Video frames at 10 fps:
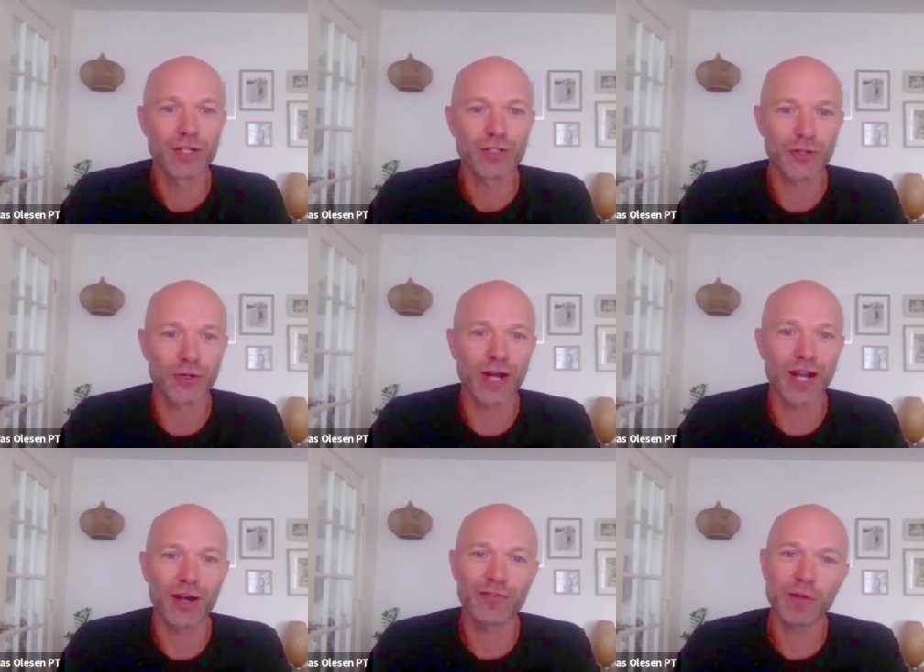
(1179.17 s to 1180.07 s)
so i
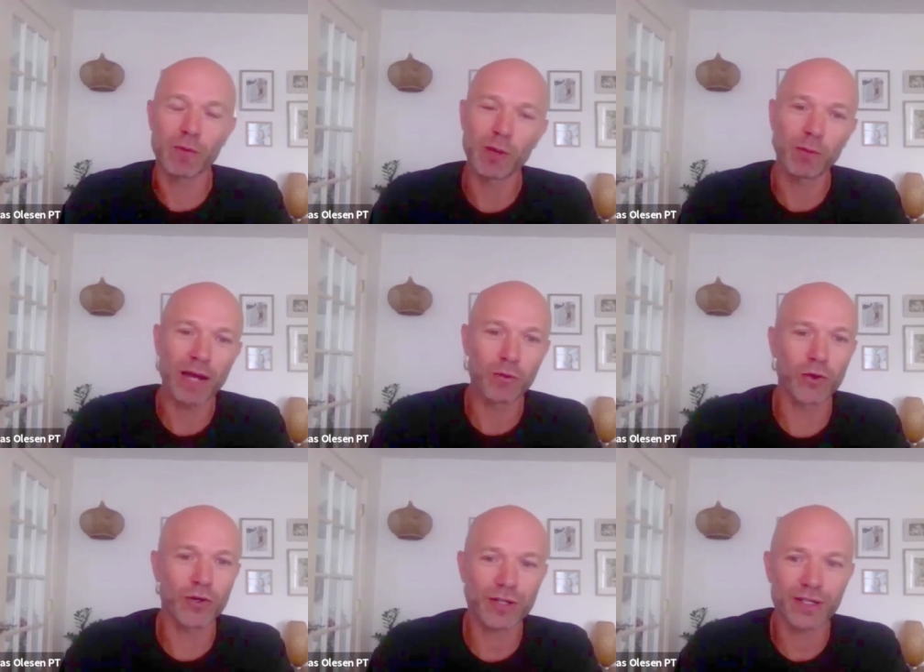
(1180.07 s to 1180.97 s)
love them in my
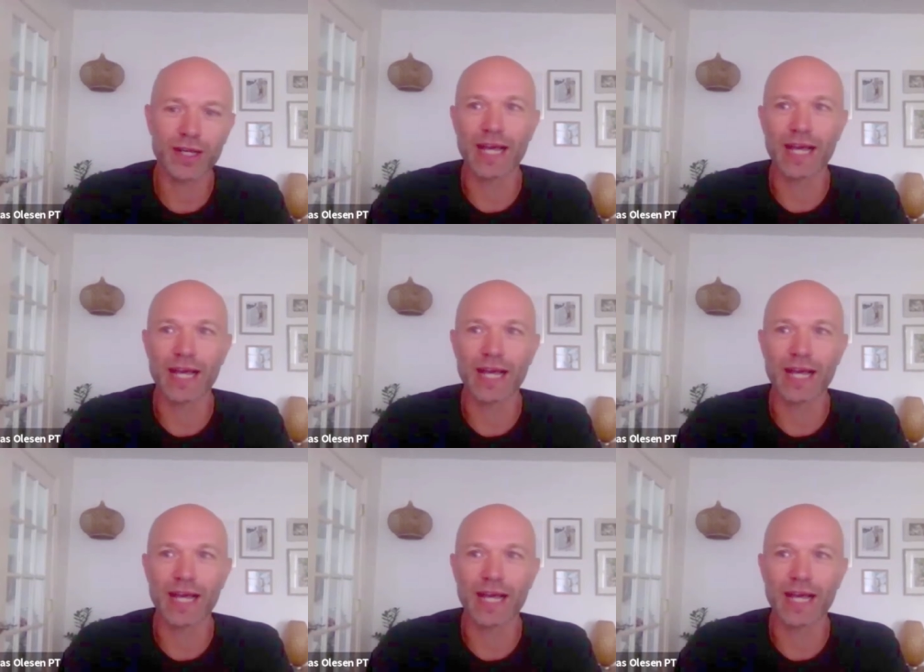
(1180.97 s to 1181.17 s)
work